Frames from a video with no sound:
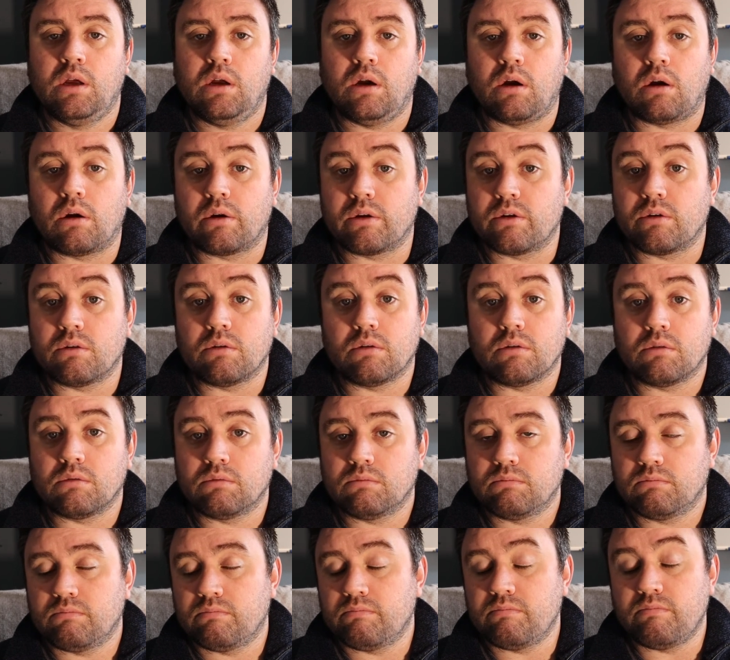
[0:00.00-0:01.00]
or your
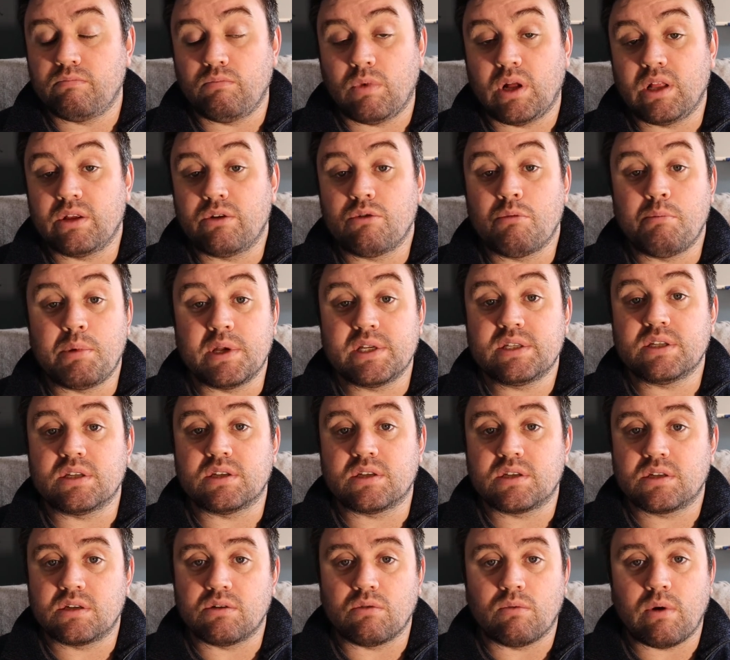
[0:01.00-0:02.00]

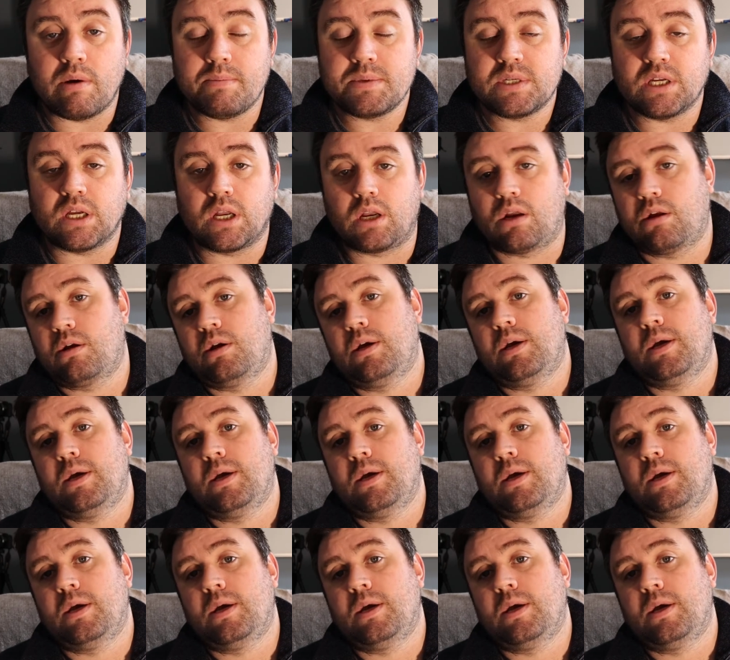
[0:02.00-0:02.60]
business, your website.